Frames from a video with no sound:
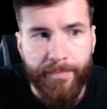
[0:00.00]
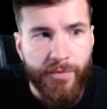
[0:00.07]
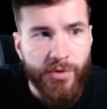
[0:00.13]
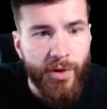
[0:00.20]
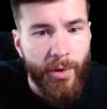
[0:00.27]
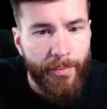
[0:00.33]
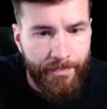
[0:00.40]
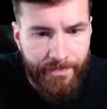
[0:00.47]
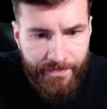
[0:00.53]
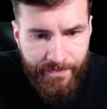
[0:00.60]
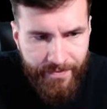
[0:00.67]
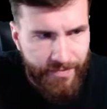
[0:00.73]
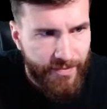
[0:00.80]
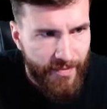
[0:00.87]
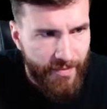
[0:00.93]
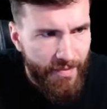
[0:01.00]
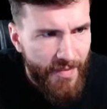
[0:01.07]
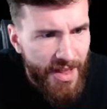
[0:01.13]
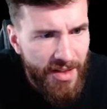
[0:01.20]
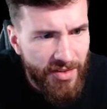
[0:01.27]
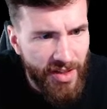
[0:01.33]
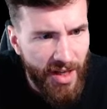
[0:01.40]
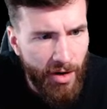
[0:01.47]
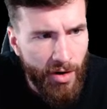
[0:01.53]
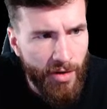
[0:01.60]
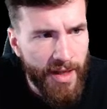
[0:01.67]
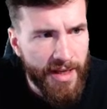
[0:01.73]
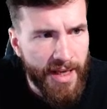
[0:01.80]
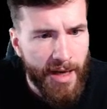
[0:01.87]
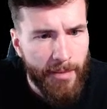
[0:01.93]
So it's not all
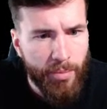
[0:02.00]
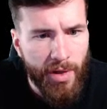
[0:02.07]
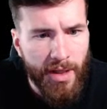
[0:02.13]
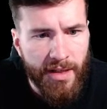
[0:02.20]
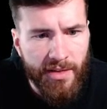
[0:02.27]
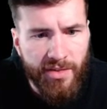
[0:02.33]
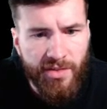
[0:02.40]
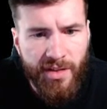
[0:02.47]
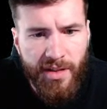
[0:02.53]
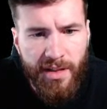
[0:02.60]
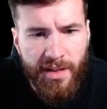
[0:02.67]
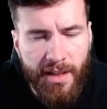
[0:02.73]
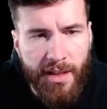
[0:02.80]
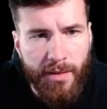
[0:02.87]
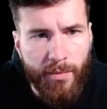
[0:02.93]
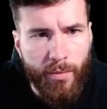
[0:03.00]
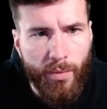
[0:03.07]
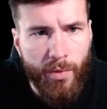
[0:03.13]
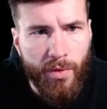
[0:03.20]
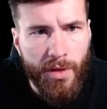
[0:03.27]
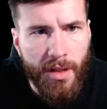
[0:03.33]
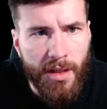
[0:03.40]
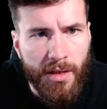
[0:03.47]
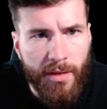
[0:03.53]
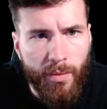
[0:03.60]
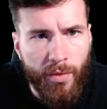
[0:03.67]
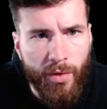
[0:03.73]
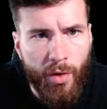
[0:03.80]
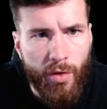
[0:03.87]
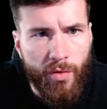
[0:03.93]
that complex, and
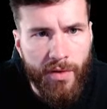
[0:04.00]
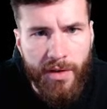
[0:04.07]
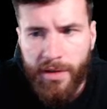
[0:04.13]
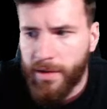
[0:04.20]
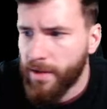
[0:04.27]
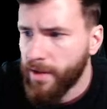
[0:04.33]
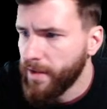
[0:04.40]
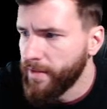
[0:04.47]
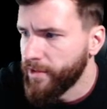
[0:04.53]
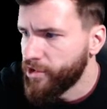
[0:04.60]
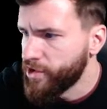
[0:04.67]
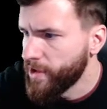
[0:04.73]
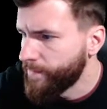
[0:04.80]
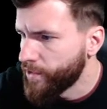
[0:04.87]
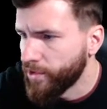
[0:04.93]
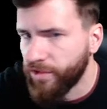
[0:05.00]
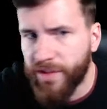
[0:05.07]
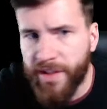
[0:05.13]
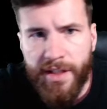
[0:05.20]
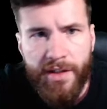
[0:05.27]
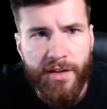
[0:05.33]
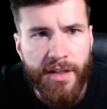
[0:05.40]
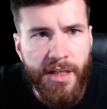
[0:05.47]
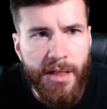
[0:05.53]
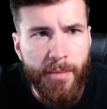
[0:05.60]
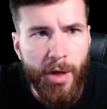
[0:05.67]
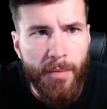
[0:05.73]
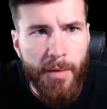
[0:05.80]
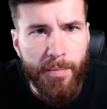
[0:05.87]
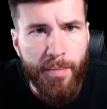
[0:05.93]
we'll go over the shifters here in a
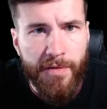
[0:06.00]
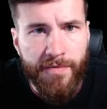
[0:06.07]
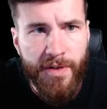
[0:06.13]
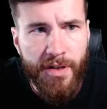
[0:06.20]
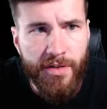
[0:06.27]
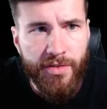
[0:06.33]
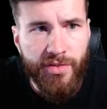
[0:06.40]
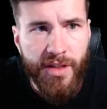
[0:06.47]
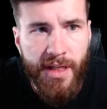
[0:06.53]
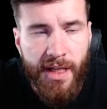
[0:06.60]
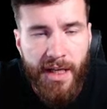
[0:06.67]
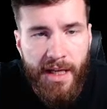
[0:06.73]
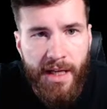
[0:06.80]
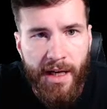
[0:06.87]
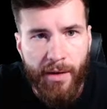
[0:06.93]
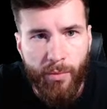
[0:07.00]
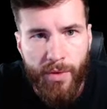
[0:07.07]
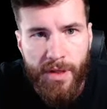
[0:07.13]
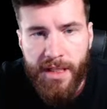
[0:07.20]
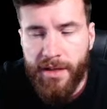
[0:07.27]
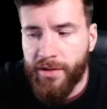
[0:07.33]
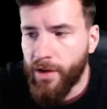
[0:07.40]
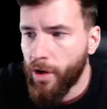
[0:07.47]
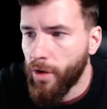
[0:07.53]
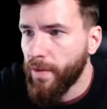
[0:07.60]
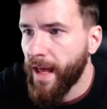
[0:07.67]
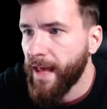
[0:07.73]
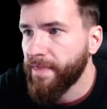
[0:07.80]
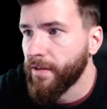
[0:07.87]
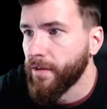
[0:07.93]
moment. But first, we need to know
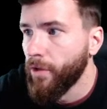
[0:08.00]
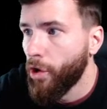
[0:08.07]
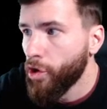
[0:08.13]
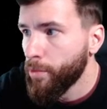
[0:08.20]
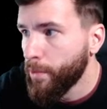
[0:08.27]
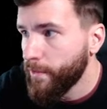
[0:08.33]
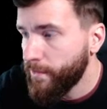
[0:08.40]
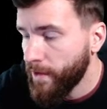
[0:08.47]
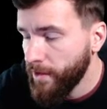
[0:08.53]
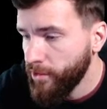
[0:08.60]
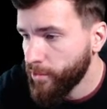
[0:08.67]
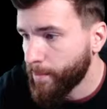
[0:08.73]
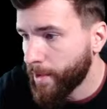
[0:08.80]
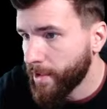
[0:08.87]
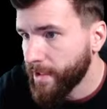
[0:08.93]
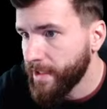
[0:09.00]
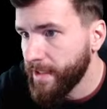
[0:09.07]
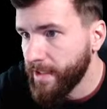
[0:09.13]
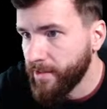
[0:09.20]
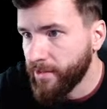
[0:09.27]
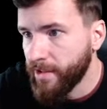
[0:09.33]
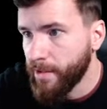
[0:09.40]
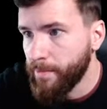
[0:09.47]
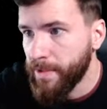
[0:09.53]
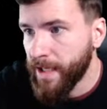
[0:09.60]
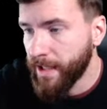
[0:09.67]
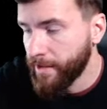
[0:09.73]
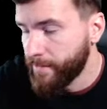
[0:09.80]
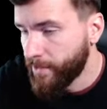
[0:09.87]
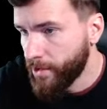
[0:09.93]
that the loanable funds market is going to be
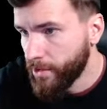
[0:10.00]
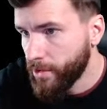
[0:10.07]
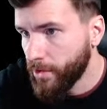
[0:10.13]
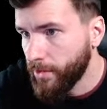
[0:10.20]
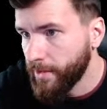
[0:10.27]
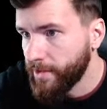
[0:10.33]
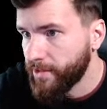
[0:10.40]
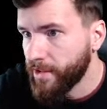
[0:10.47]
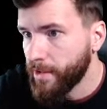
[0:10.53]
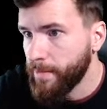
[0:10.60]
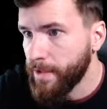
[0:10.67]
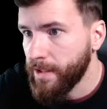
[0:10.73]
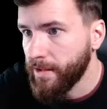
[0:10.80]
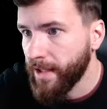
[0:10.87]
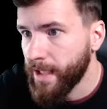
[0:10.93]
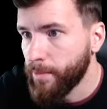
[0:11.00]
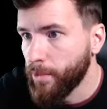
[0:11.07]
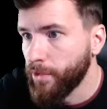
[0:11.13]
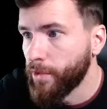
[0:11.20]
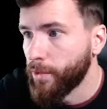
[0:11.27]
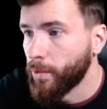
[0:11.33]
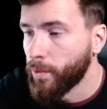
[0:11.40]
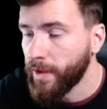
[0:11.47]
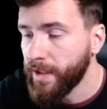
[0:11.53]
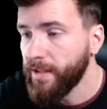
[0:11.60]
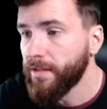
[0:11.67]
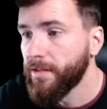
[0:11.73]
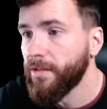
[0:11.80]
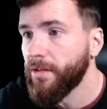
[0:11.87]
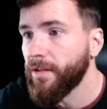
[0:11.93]
on the vertical. It's going to be labeled
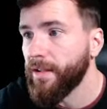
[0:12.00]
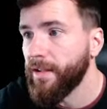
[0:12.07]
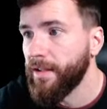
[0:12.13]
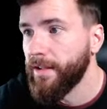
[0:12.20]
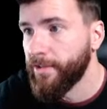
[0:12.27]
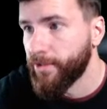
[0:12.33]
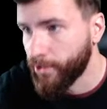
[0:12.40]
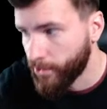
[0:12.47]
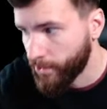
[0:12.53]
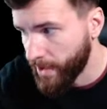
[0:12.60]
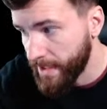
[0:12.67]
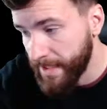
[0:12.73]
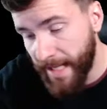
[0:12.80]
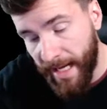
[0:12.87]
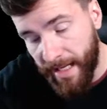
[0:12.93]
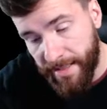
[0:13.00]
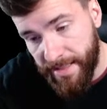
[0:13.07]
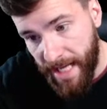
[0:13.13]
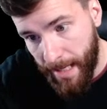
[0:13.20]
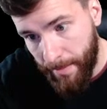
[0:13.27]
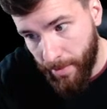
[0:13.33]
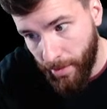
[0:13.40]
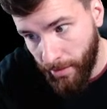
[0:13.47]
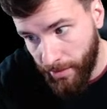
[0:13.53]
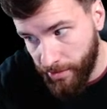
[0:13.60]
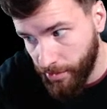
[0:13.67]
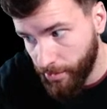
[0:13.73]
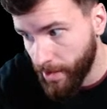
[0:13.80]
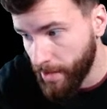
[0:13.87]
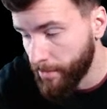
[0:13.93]
real interest rate, not nominal
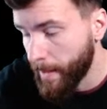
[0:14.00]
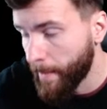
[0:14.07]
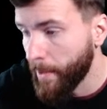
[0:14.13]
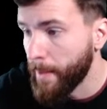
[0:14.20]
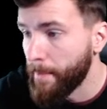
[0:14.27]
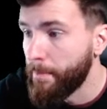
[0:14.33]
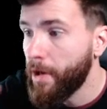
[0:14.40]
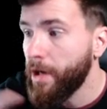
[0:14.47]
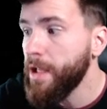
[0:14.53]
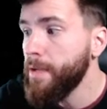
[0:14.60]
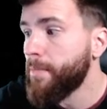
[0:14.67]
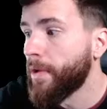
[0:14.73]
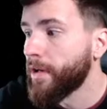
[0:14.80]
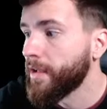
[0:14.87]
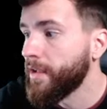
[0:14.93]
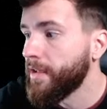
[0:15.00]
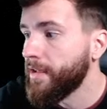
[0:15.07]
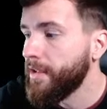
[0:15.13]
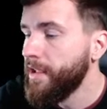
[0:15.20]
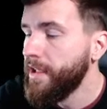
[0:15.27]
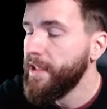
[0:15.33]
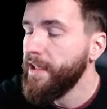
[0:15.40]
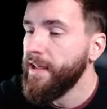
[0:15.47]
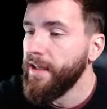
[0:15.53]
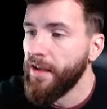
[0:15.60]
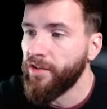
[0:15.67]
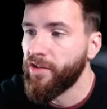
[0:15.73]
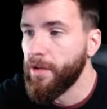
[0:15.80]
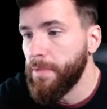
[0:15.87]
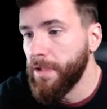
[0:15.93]
interest rate. Remember, the money market
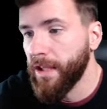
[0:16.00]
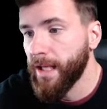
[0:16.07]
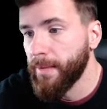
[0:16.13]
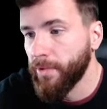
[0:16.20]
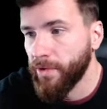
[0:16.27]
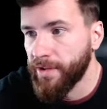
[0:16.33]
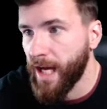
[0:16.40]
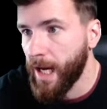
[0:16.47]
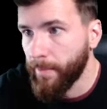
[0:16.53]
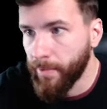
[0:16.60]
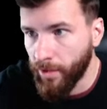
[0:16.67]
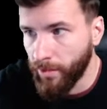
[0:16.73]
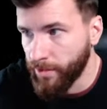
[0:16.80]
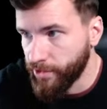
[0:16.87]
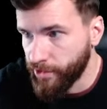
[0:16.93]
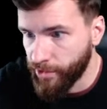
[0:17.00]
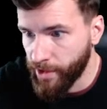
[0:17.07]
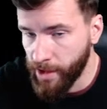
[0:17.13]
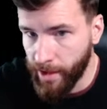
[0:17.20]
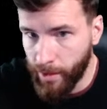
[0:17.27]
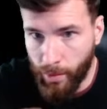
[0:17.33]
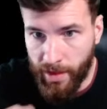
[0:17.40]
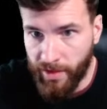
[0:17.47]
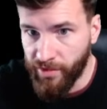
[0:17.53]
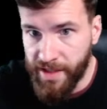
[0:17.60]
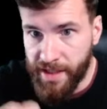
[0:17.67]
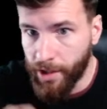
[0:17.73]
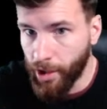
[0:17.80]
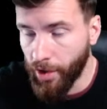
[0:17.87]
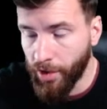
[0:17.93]
is going to be labeled nominal interest rate, like what is
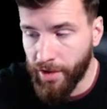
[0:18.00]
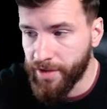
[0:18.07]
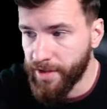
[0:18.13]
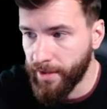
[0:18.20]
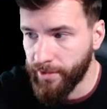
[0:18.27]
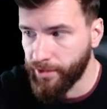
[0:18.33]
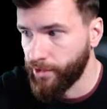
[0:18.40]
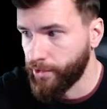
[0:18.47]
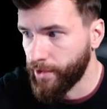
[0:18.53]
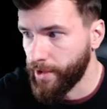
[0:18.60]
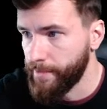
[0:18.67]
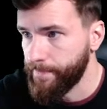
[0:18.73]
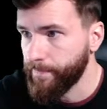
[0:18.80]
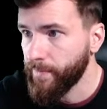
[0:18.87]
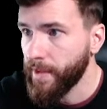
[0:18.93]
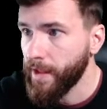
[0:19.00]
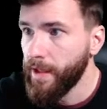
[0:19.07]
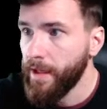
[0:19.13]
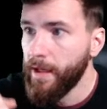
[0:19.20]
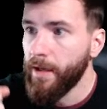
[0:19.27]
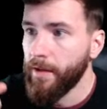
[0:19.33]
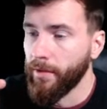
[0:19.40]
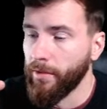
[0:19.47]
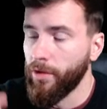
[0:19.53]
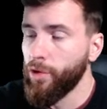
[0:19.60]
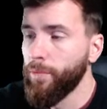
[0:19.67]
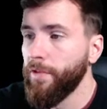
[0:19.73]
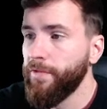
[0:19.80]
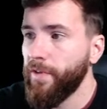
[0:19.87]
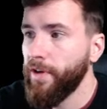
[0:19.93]
the current interest rate. The
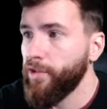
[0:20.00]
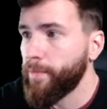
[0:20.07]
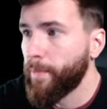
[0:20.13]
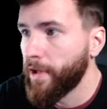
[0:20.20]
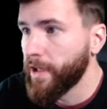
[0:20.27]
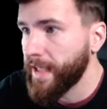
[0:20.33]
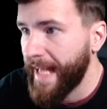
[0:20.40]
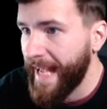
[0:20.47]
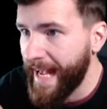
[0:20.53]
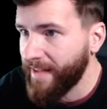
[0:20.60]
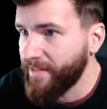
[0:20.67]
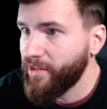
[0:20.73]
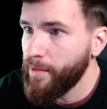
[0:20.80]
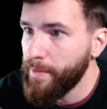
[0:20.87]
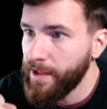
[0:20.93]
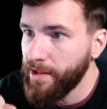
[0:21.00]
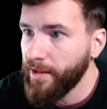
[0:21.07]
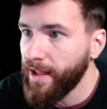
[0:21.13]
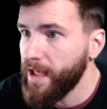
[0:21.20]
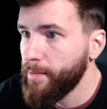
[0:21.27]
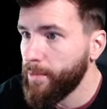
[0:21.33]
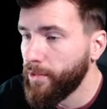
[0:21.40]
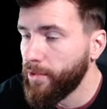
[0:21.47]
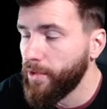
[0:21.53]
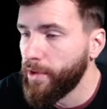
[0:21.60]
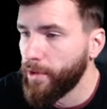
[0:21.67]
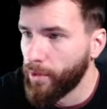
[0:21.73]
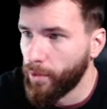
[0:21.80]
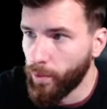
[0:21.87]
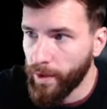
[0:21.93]
loanable funds market has to be labeled
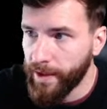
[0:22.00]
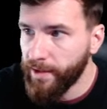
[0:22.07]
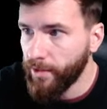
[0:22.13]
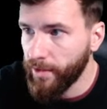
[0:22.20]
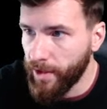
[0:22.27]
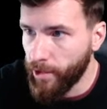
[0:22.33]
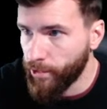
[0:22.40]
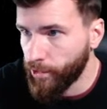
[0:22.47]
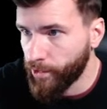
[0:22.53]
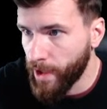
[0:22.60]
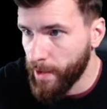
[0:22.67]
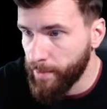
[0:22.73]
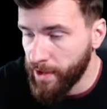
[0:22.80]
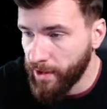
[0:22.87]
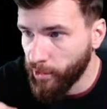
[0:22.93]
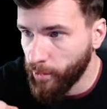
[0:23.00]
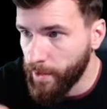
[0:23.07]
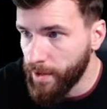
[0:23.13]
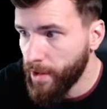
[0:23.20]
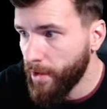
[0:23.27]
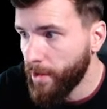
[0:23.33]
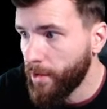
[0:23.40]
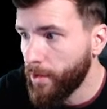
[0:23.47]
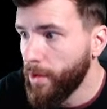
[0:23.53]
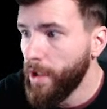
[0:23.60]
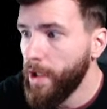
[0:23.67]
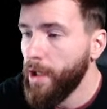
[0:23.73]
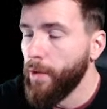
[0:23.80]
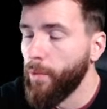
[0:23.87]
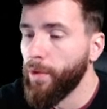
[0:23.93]
real interest rate because we know
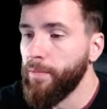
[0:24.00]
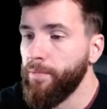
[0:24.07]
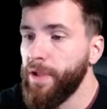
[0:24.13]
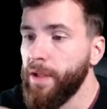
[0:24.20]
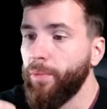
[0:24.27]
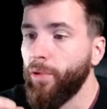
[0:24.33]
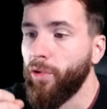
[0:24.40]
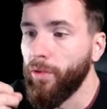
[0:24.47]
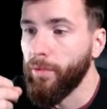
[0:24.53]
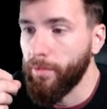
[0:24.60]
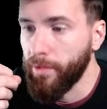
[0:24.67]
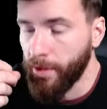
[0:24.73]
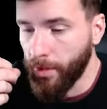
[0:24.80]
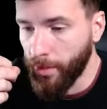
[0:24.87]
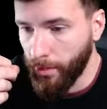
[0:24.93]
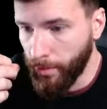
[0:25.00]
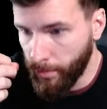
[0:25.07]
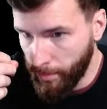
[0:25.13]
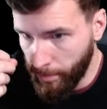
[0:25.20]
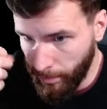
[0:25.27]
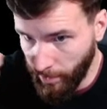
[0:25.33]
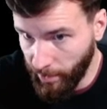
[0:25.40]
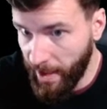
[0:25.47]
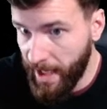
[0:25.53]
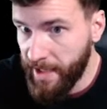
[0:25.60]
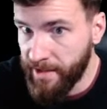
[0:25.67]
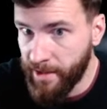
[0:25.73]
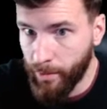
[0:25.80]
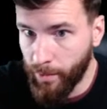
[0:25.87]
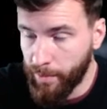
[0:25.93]
when people,
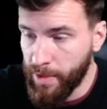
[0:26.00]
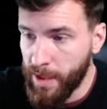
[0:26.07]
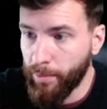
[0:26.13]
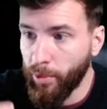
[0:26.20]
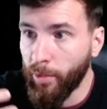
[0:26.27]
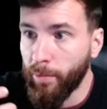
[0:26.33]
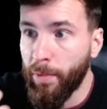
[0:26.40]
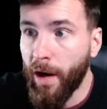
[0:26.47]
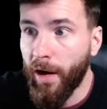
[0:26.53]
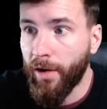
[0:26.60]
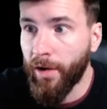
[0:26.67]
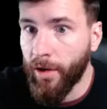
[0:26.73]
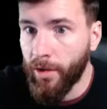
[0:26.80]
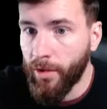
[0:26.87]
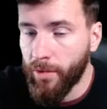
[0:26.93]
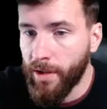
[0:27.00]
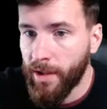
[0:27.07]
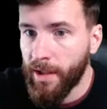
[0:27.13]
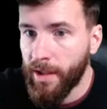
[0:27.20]
lend and when people borrow,